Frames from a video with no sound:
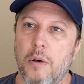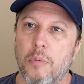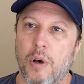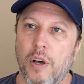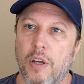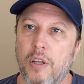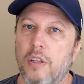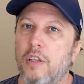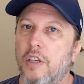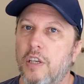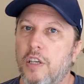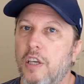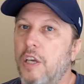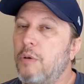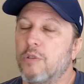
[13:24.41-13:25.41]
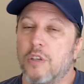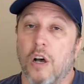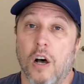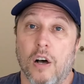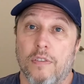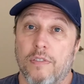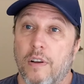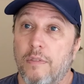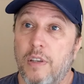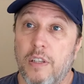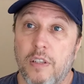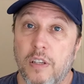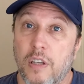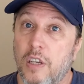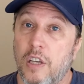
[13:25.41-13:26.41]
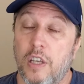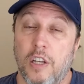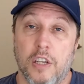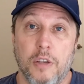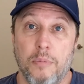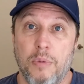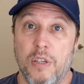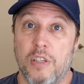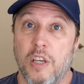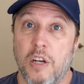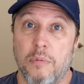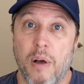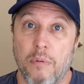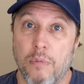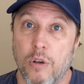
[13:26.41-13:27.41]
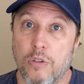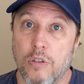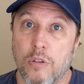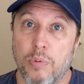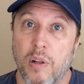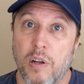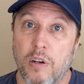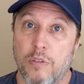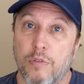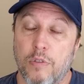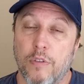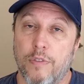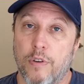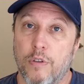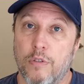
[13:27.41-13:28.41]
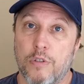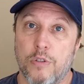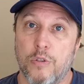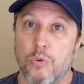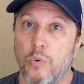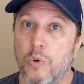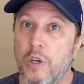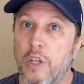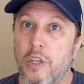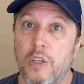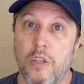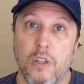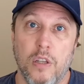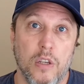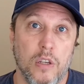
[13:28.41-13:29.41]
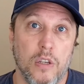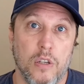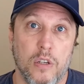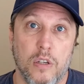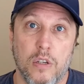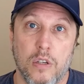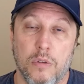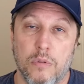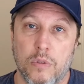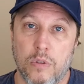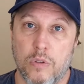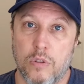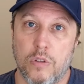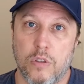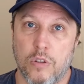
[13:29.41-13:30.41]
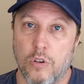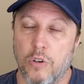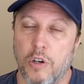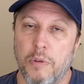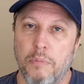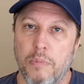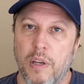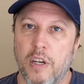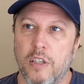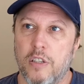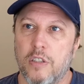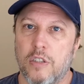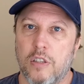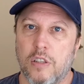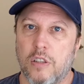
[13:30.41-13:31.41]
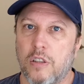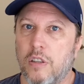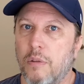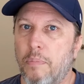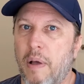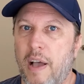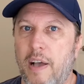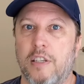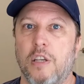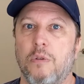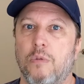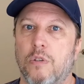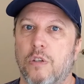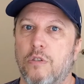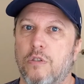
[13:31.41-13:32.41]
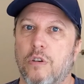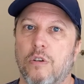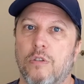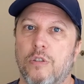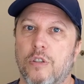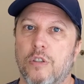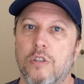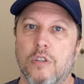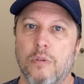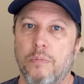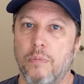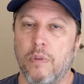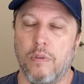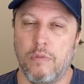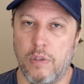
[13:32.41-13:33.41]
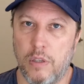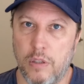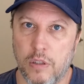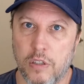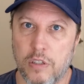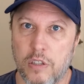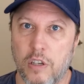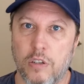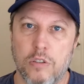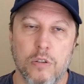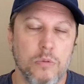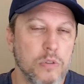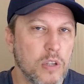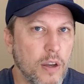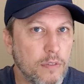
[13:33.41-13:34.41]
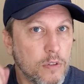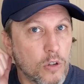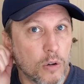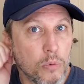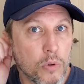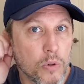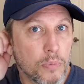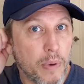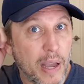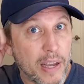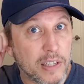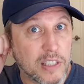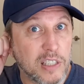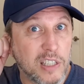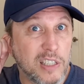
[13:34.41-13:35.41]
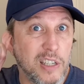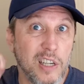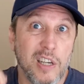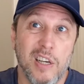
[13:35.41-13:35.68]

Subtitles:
But he was off. And it can be said about most of the players for the first 20, 30 minutes. The passing was atrocious. Lo Celso was having trouble with passing.